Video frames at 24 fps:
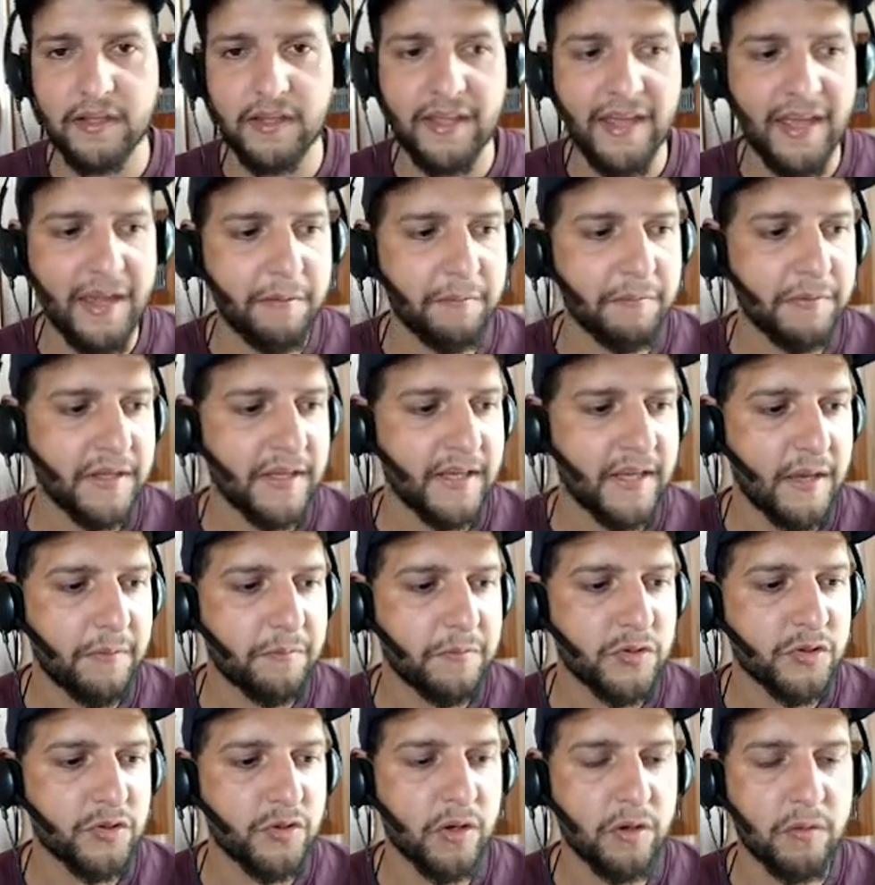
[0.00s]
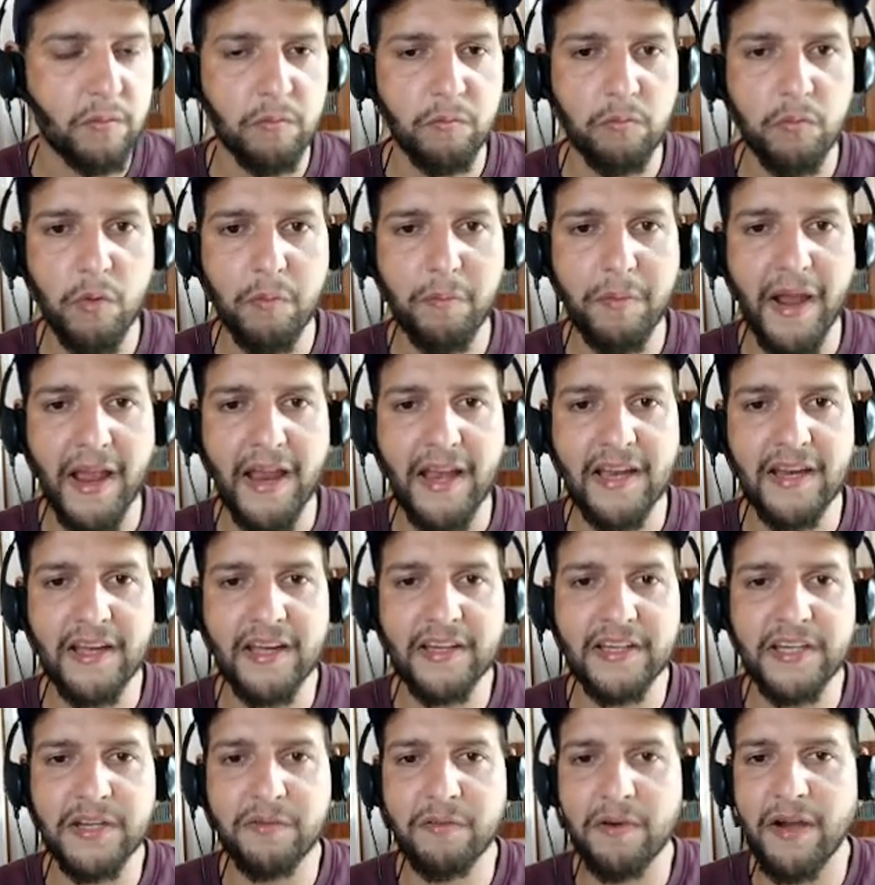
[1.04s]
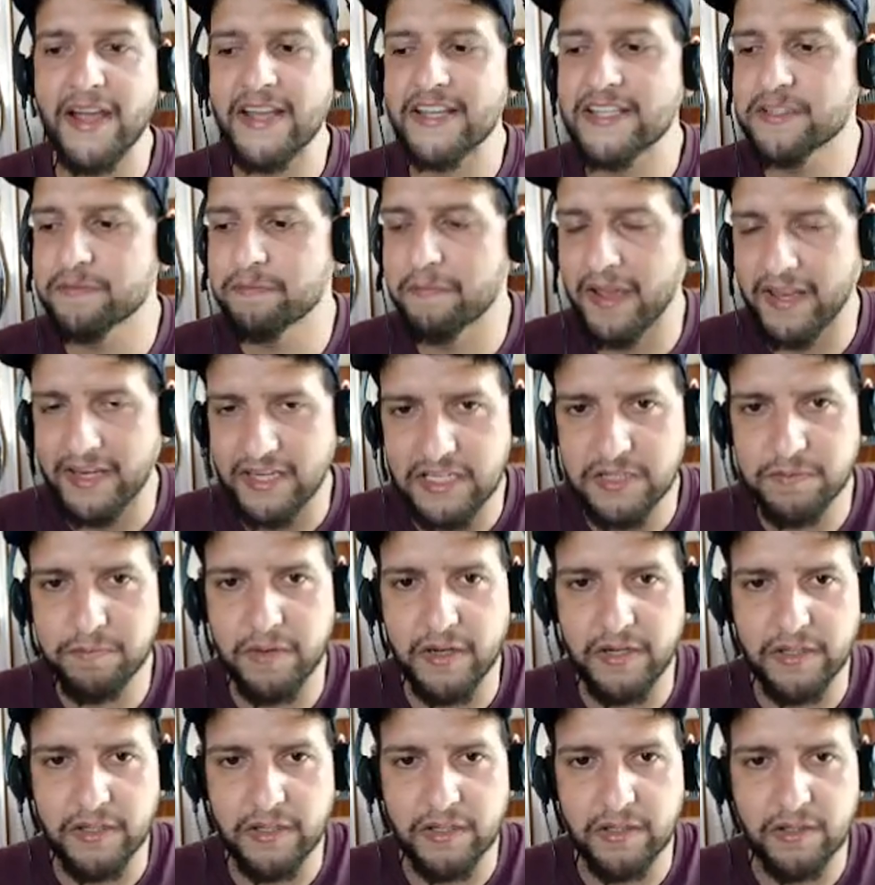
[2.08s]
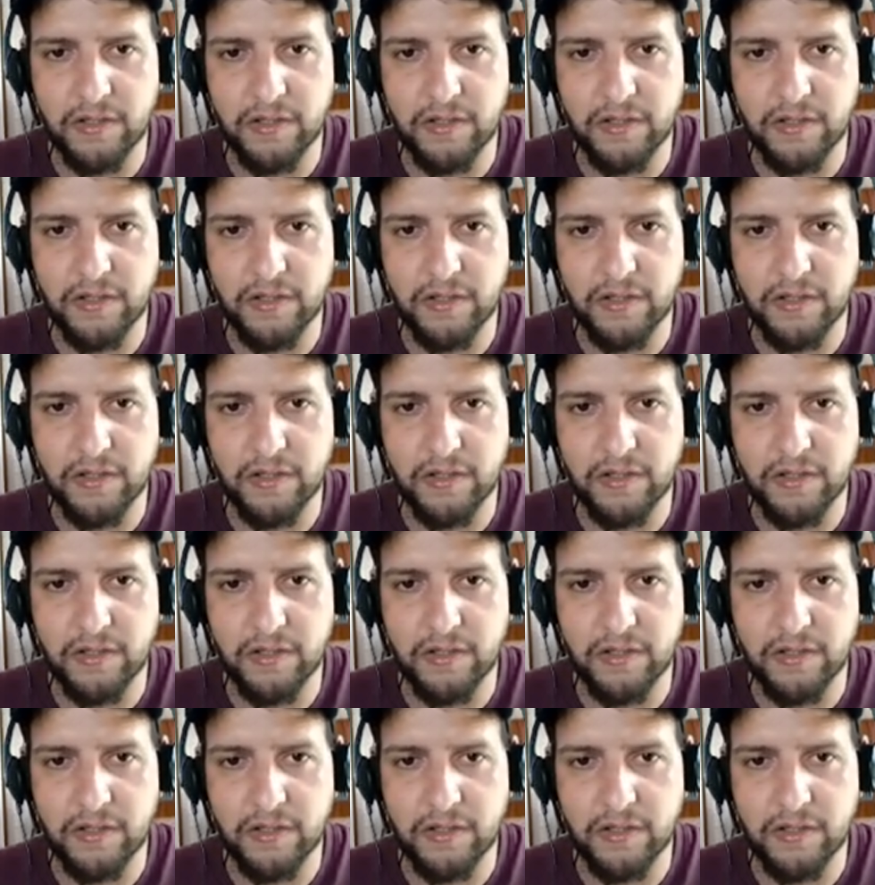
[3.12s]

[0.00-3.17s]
MDM is your Mobile Device Management.